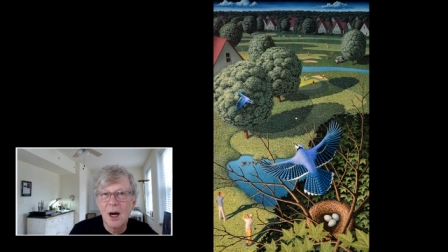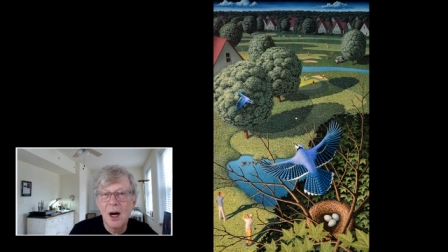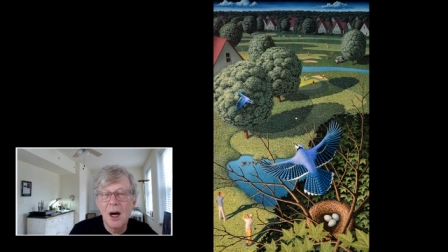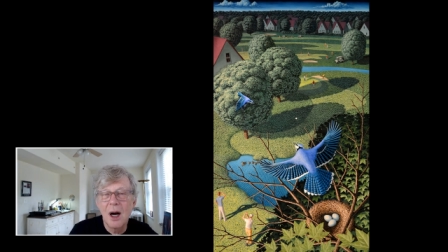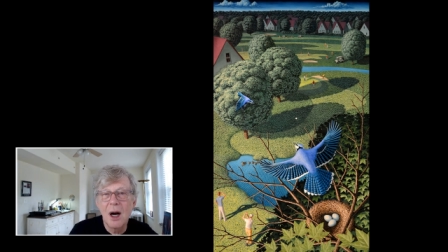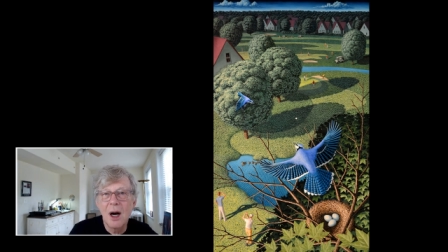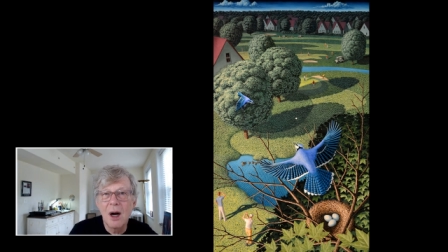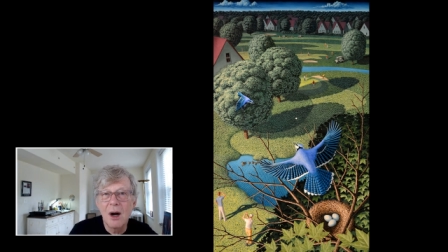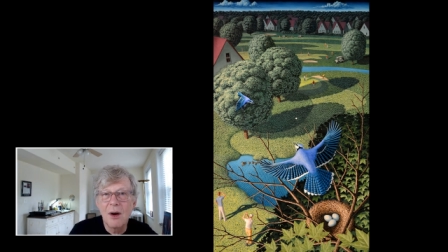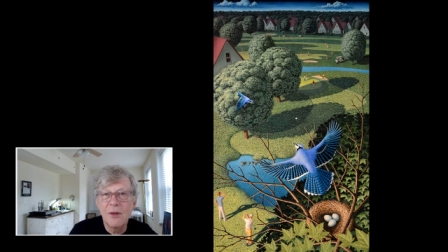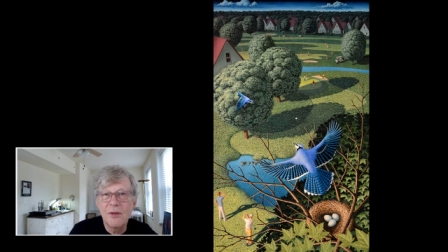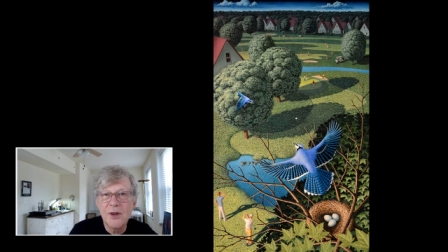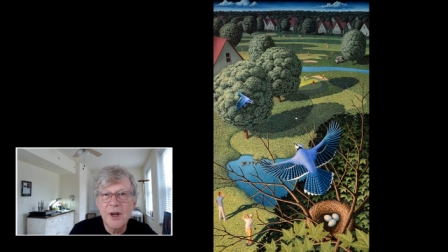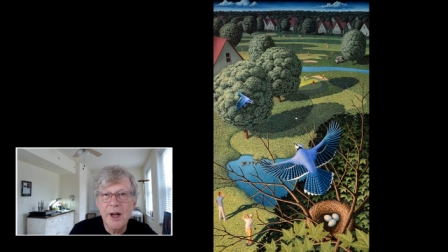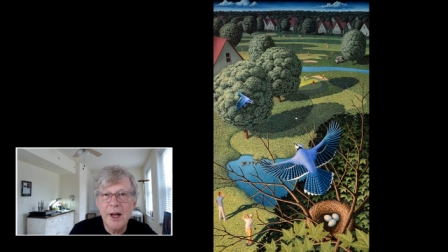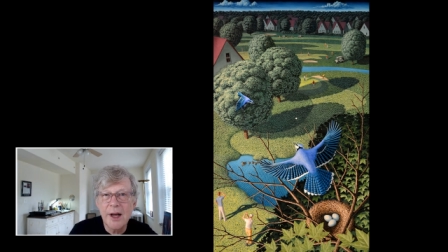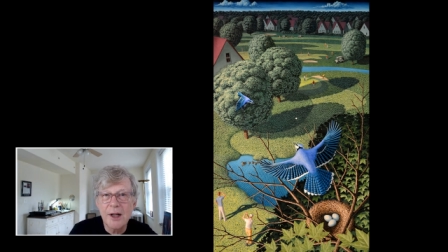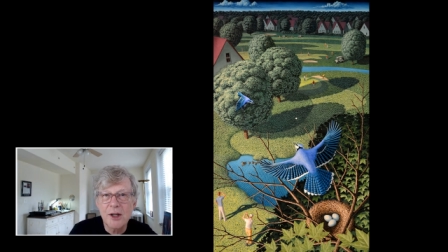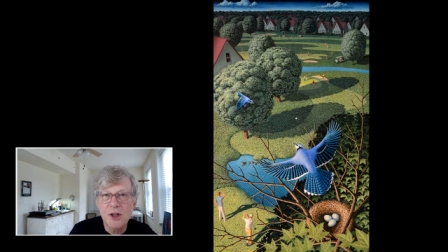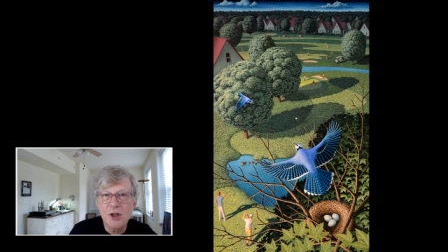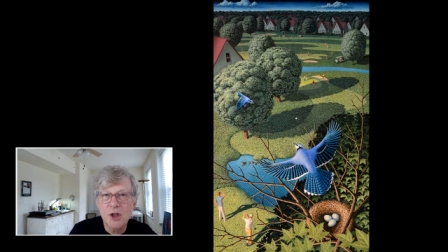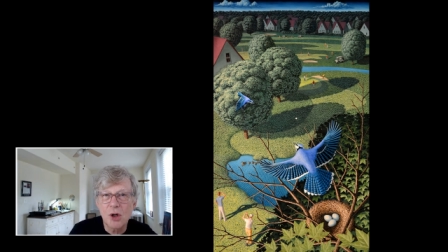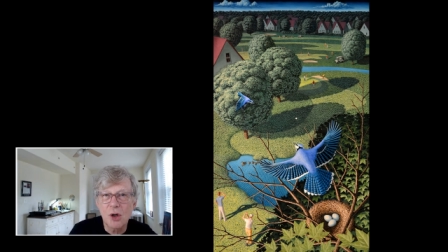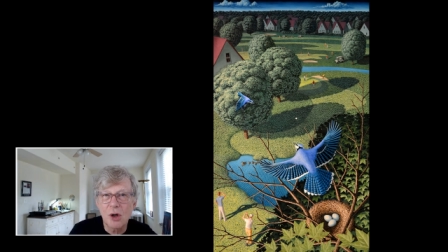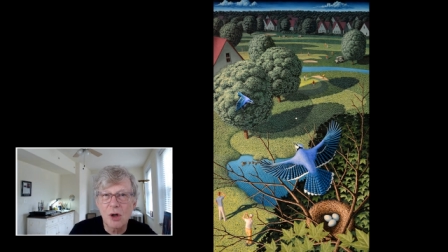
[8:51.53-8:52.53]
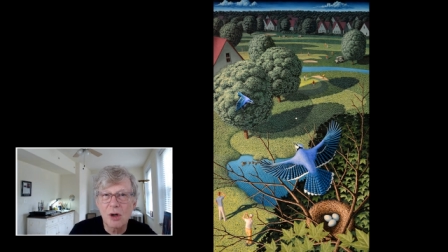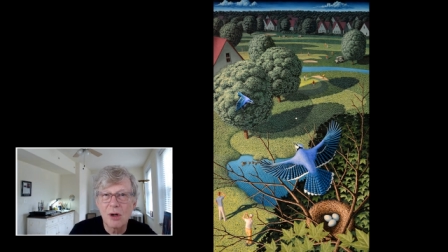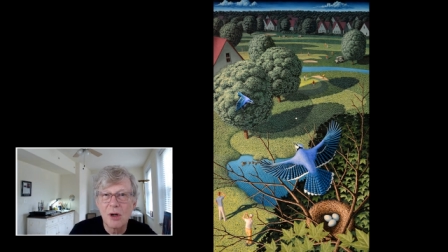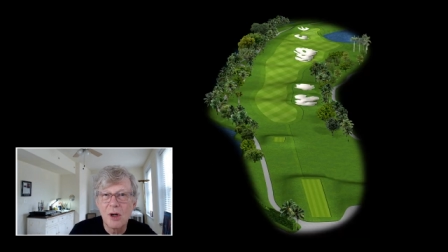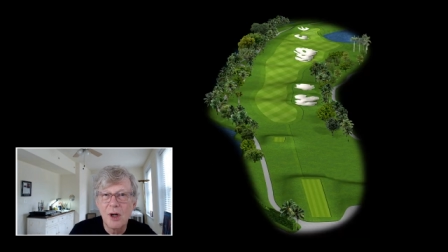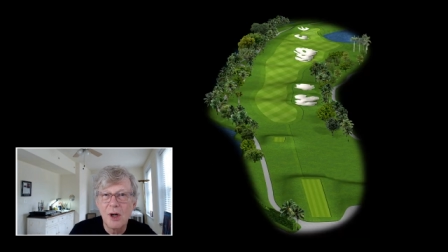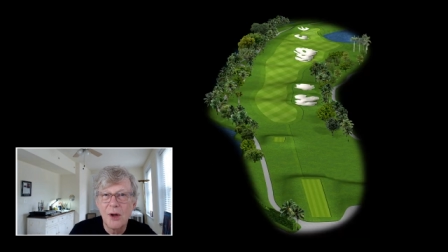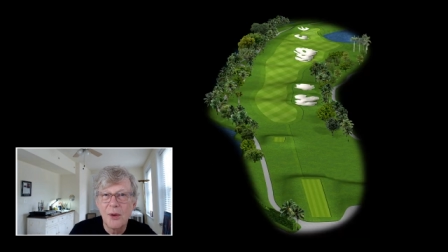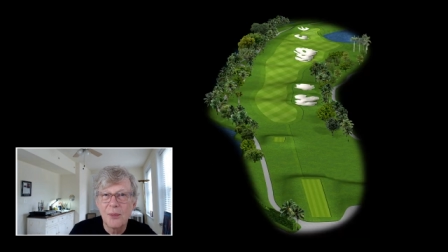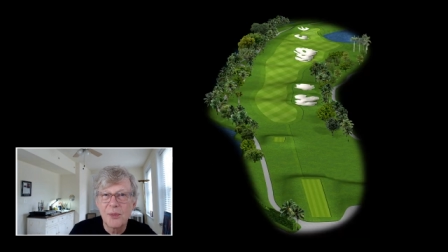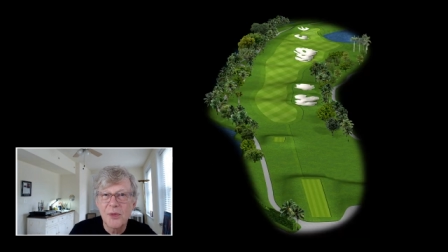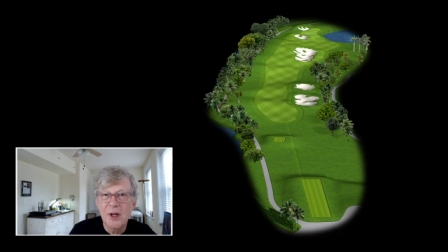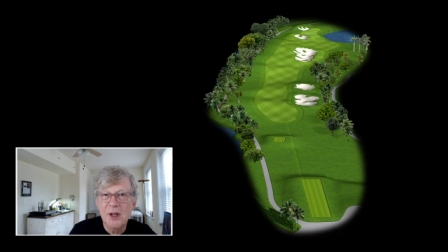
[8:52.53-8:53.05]
of nature.
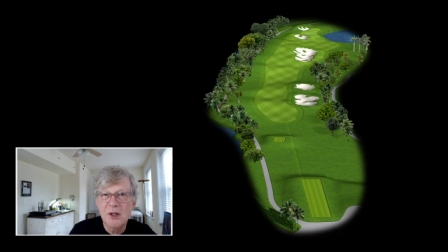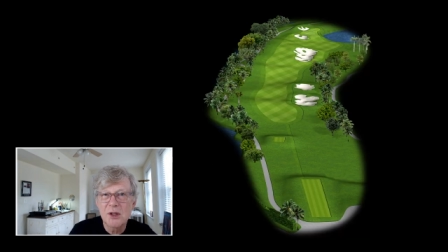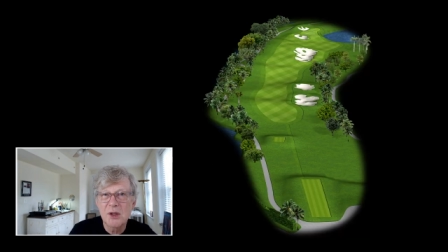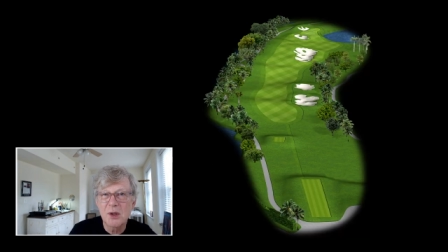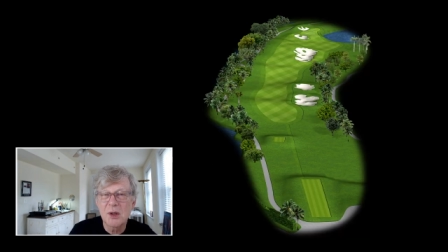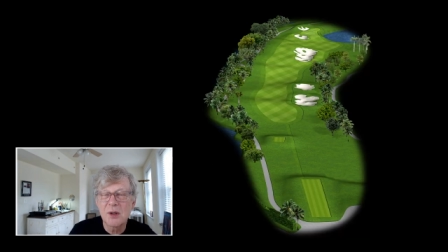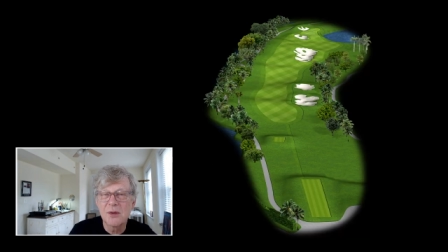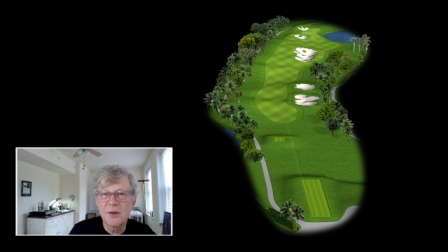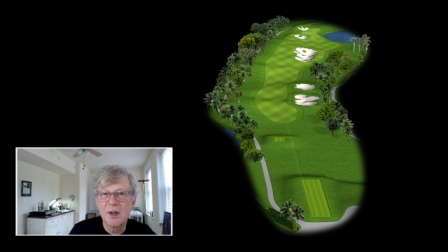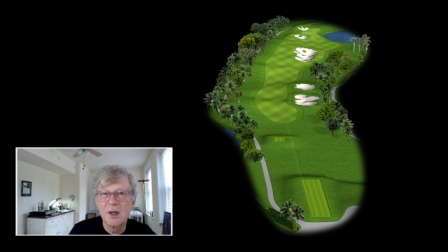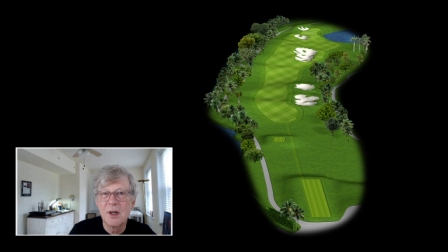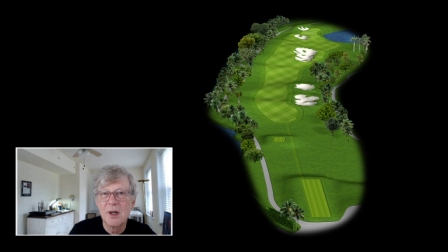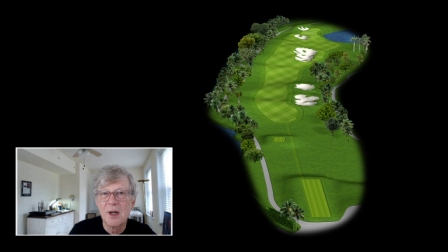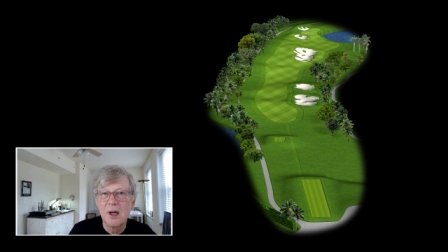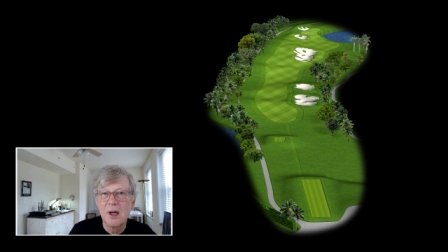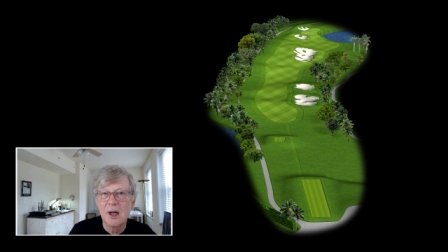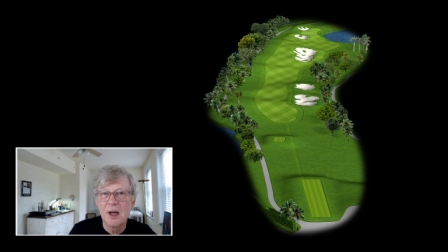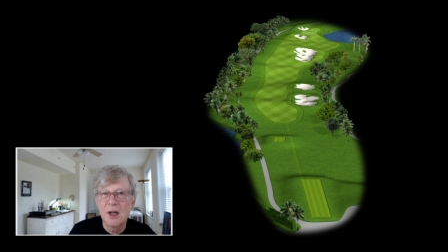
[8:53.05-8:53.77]
It's sort of a,